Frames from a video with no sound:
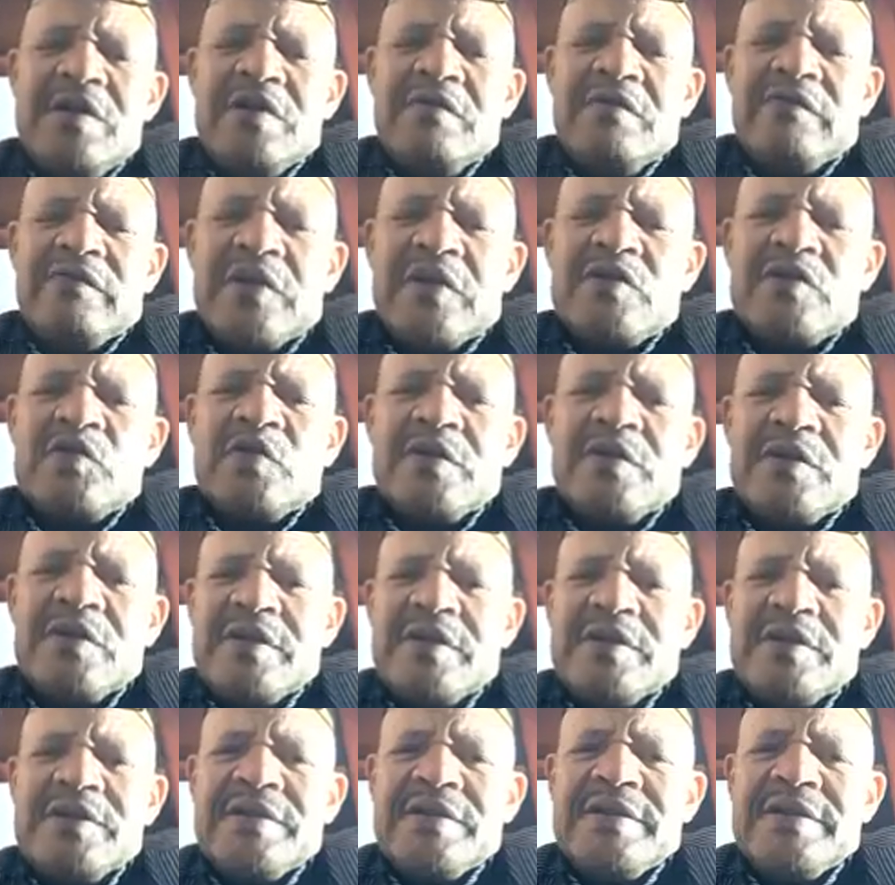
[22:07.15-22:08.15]
Eventually,
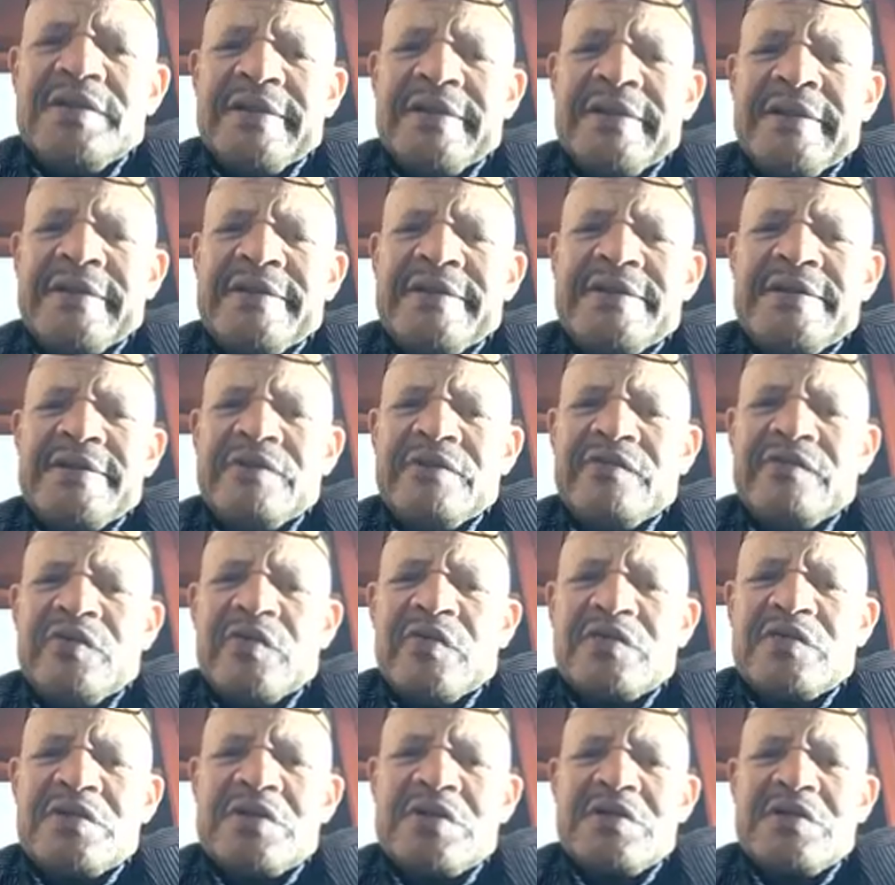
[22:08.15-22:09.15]
they did
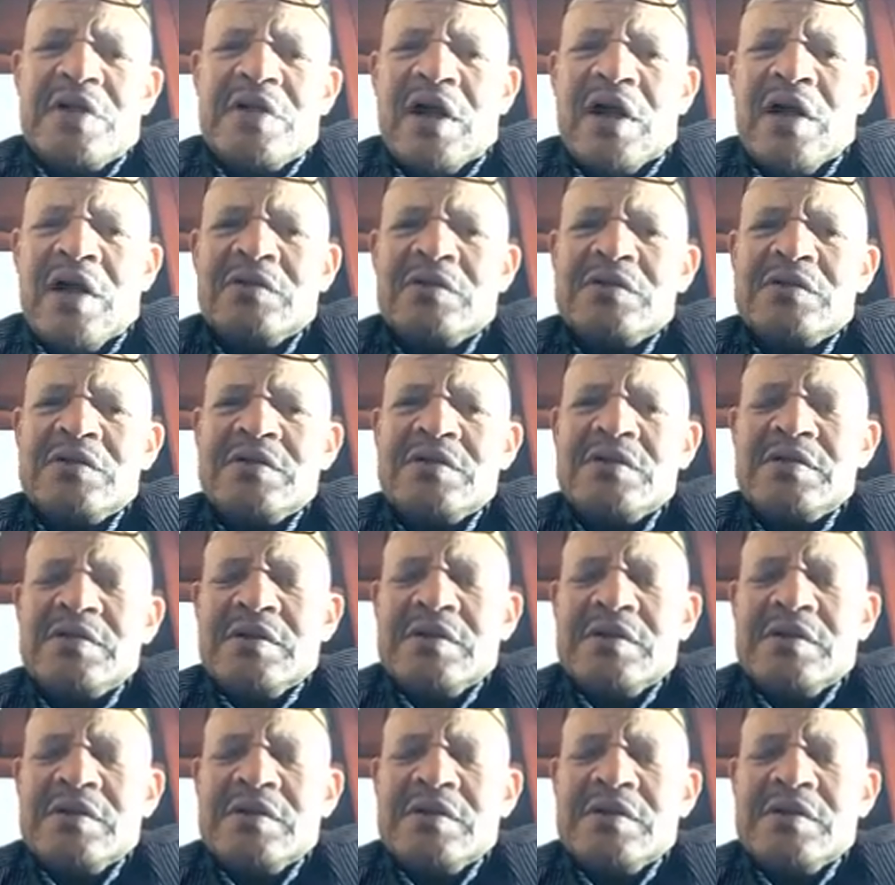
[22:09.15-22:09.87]
force us out,